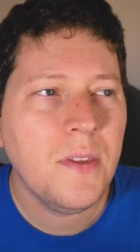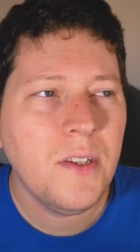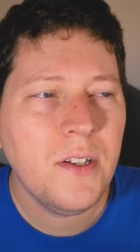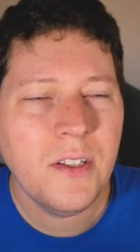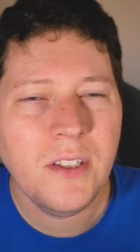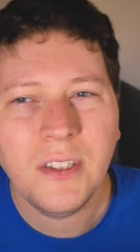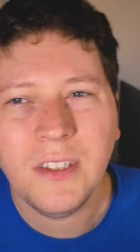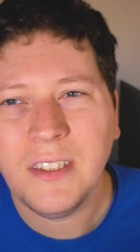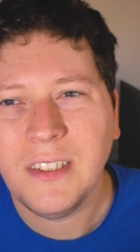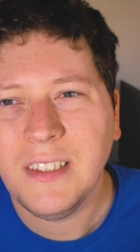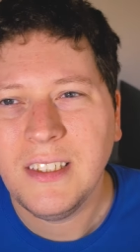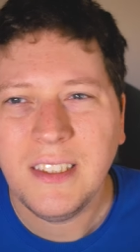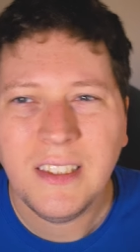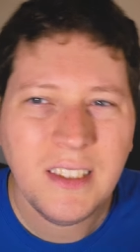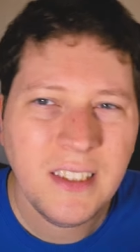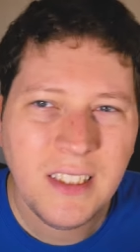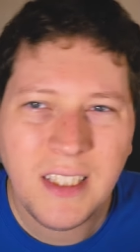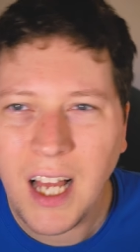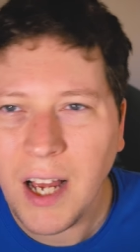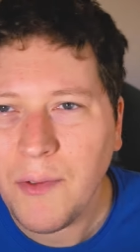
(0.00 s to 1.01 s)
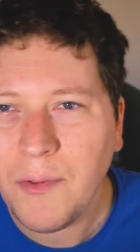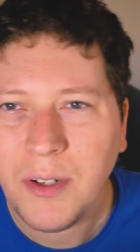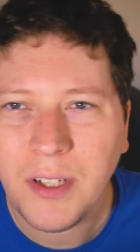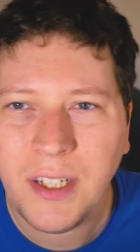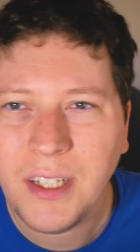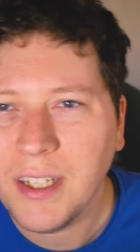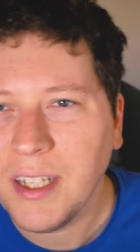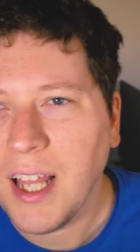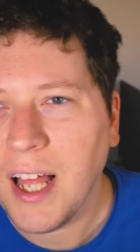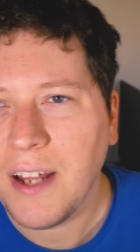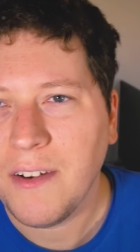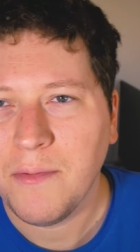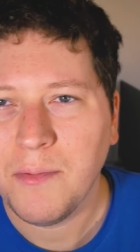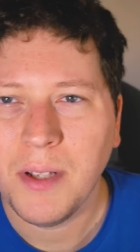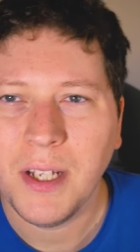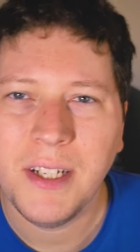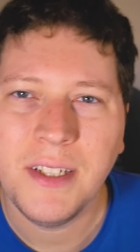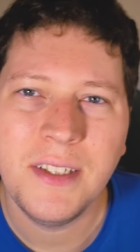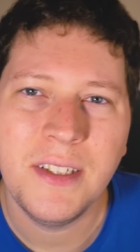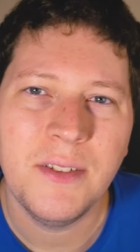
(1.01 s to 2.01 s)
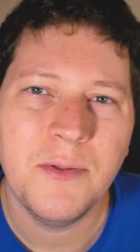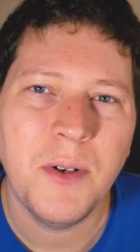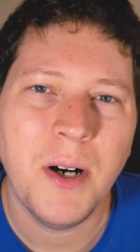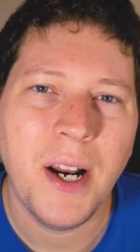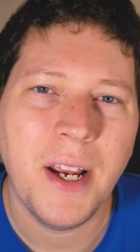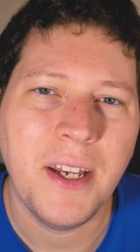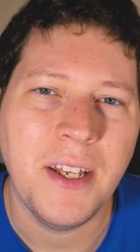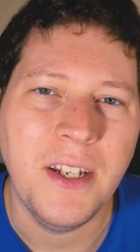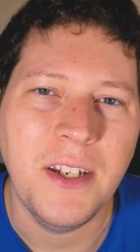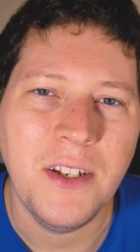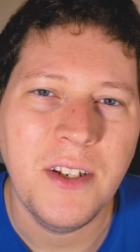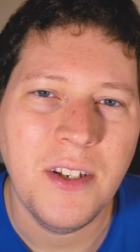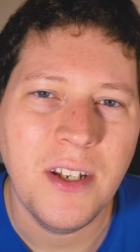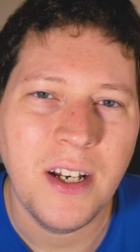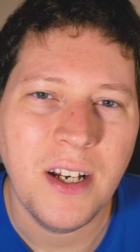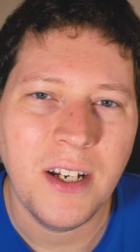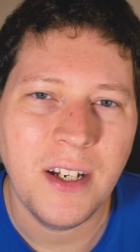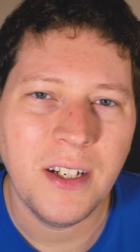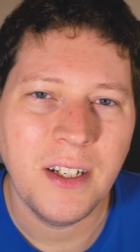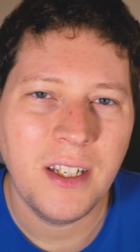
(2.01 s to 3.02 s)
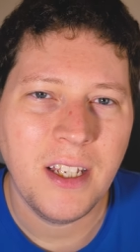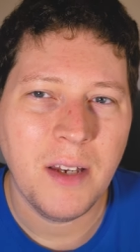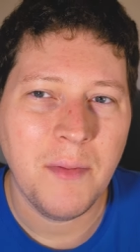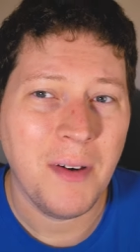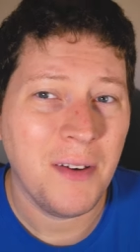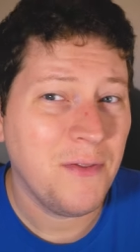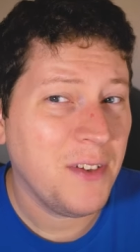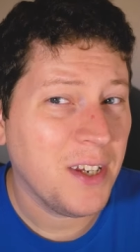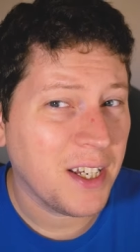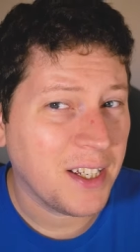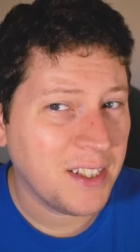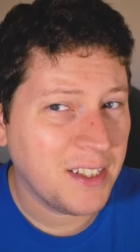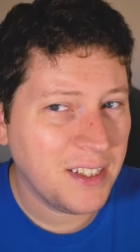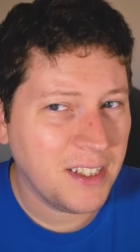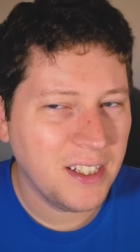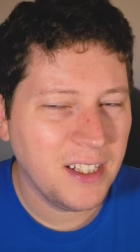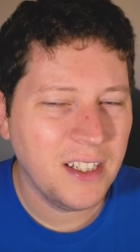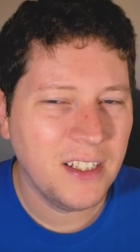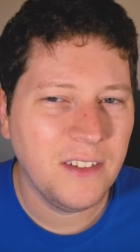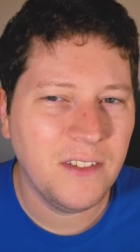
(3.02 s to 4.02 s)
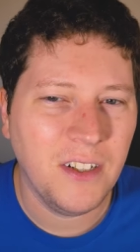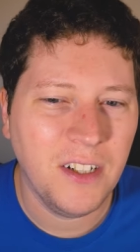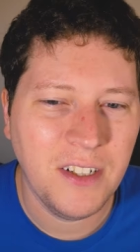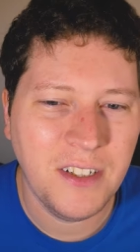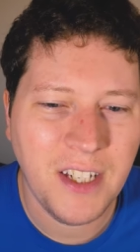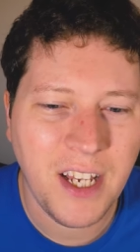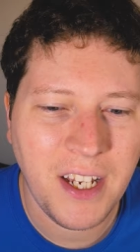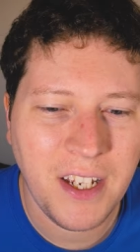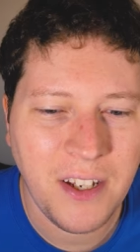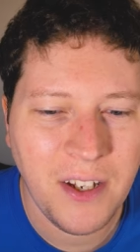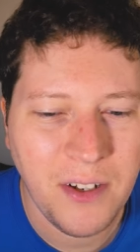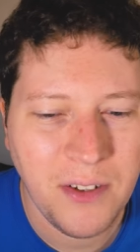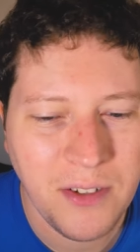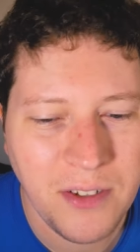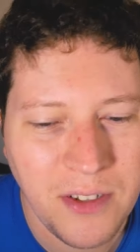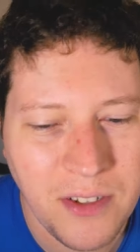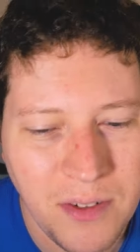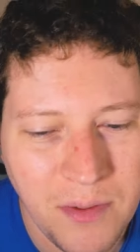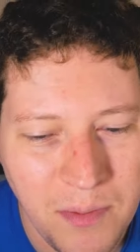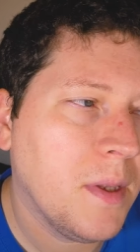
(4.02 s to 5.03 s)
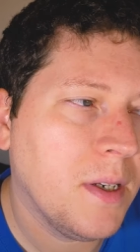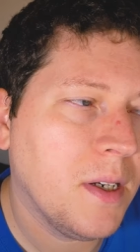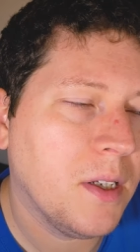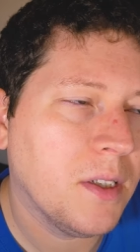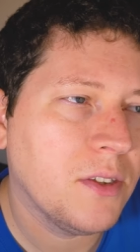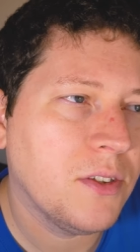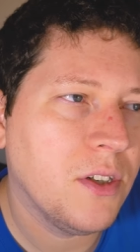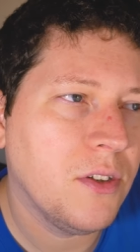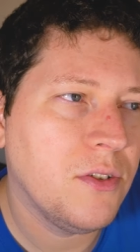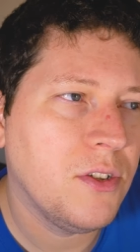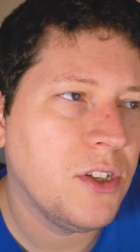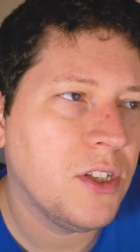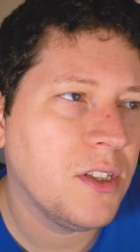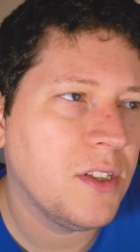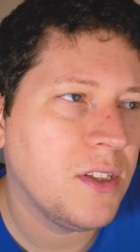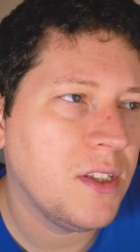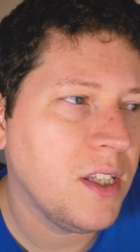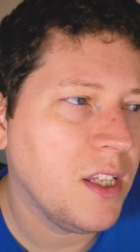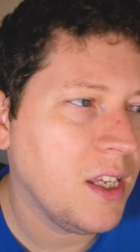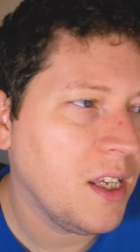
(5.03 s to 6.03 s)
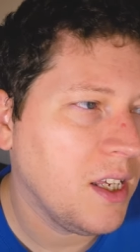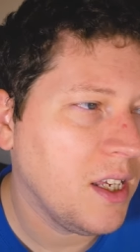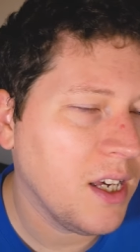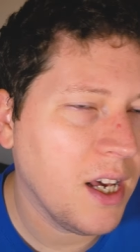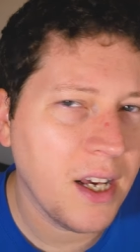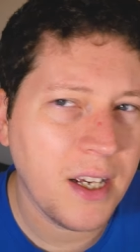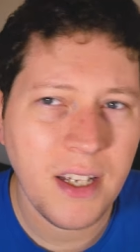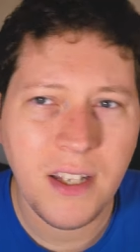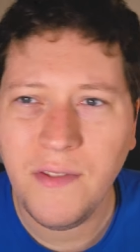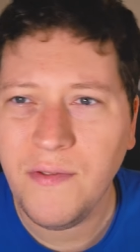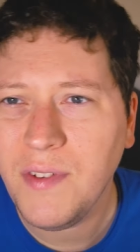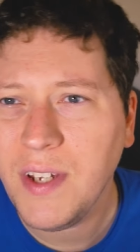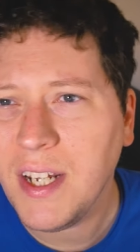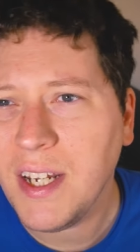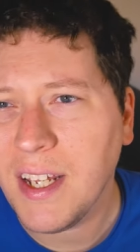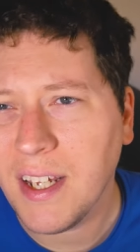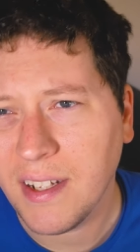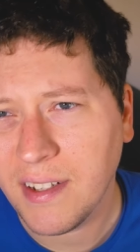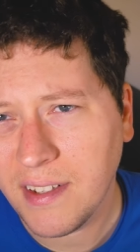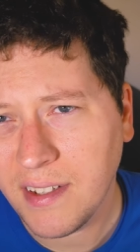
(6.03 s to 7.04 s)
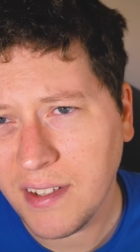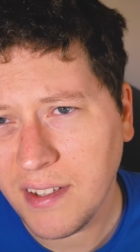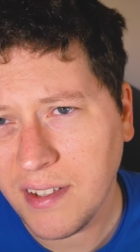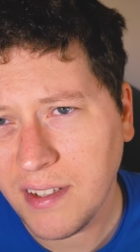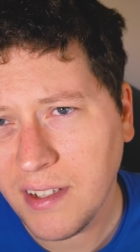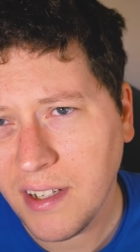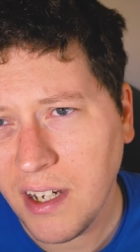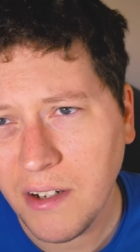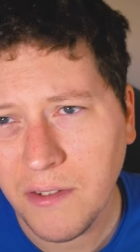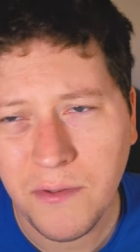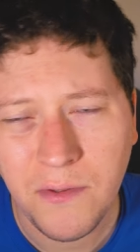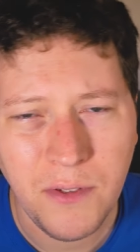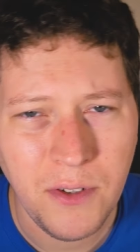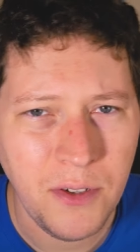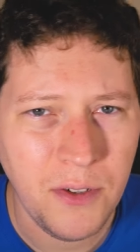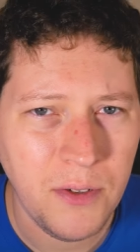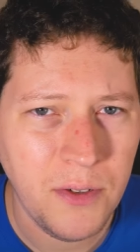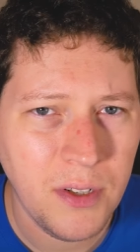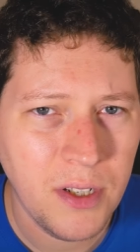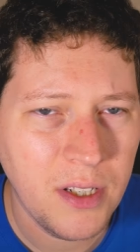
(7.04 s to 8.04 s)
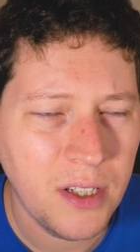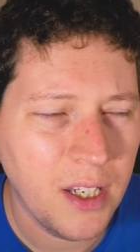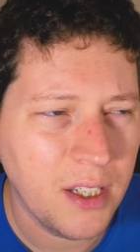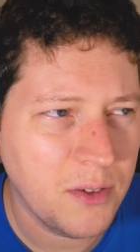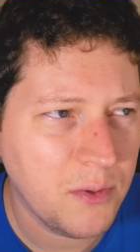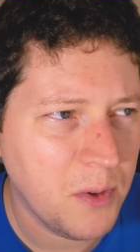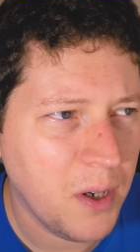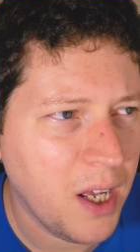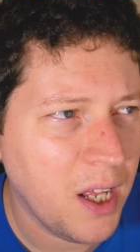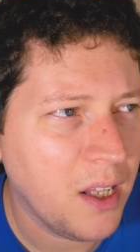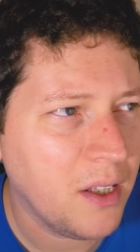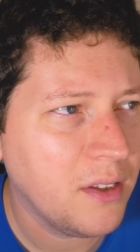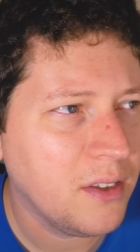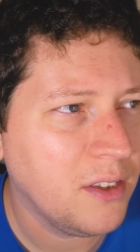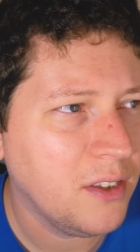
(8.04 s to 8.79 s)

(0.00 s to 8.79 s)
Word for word: There's not really a lot of places where I can uh, get my fix as far as that goes. And also just the uh, convenience of food as well.